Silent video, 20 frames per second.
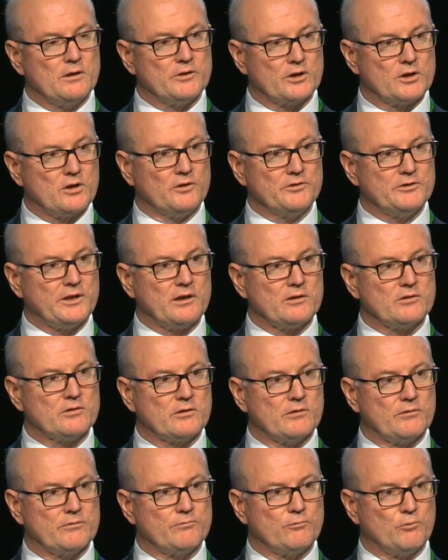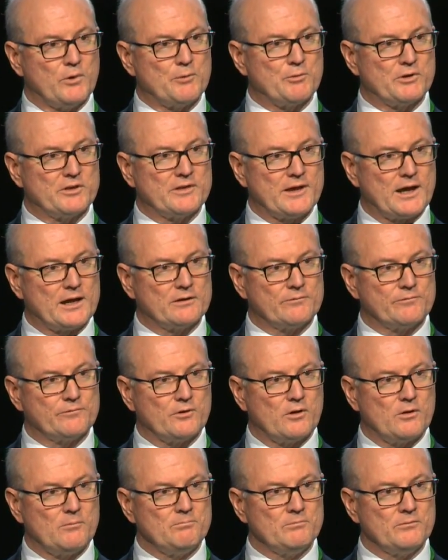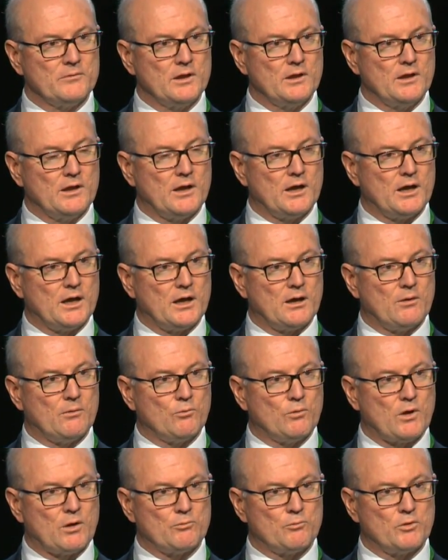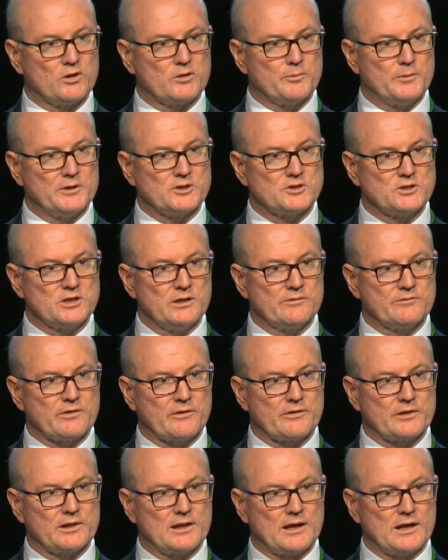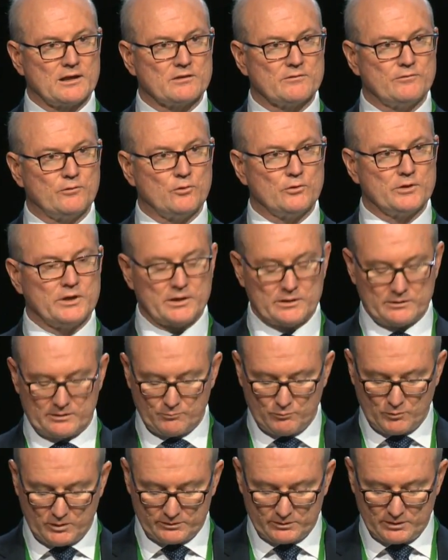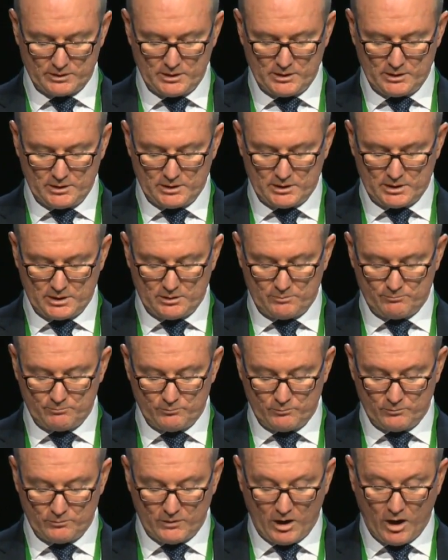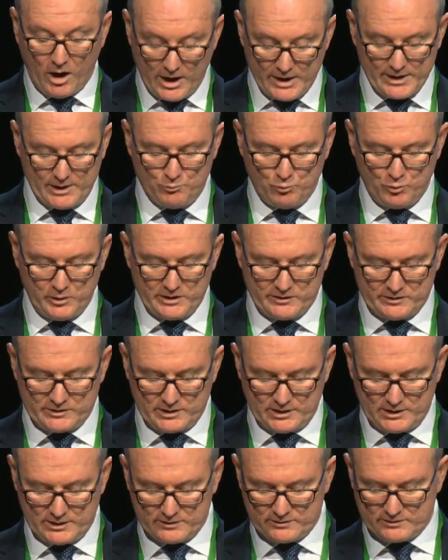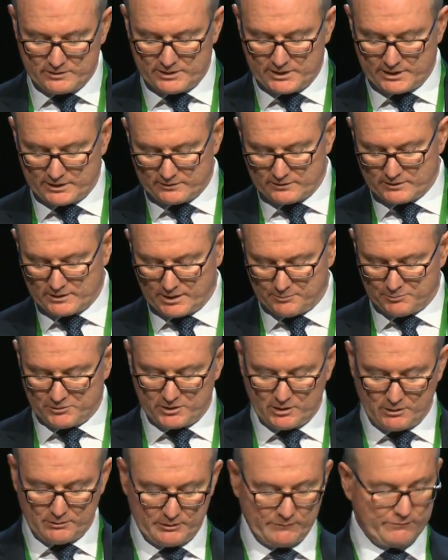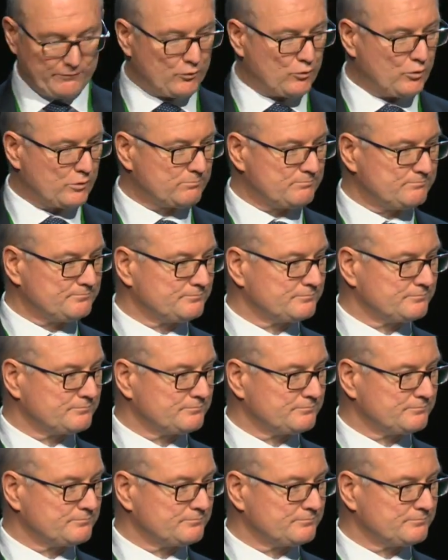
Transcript: the context of where we started from, what's been achieved over the last 4 years, and what I and we see as the next steps going forward.